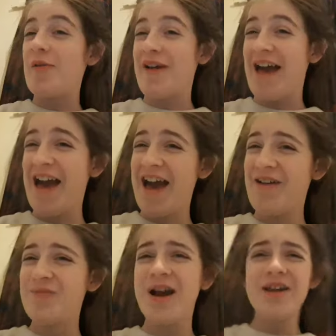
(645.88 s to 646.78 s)
My hair,
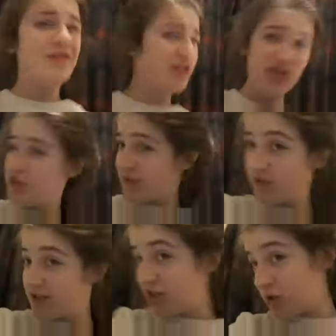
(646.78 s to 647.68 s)
I'm kind of in a
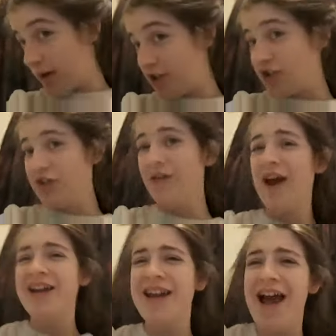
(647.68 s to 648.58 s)
stressful situation
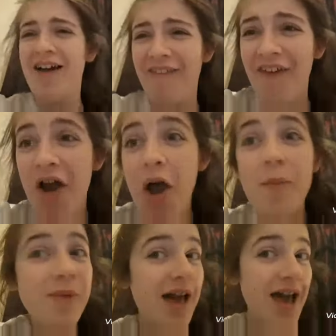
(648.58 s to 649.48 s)
right now.
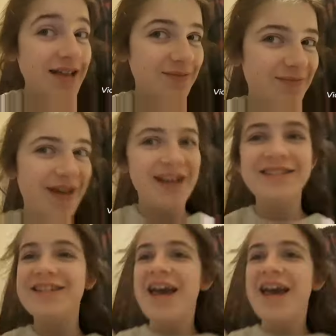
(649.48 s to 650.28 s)
My hair's a mess.